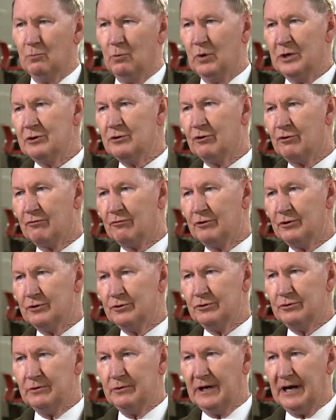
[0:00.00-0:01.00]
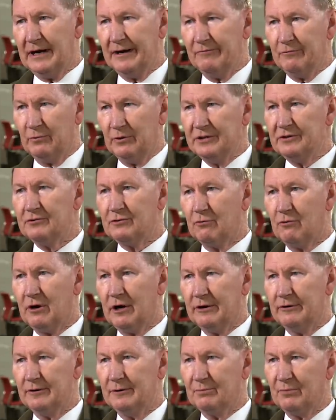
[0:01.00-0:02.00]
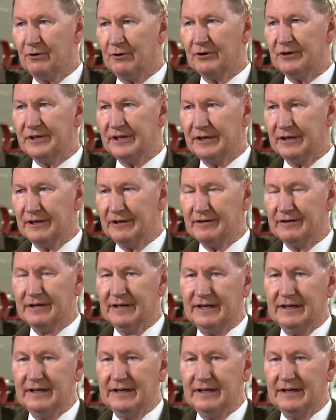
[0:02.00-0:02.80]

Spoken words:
one crew out of one squadron per year,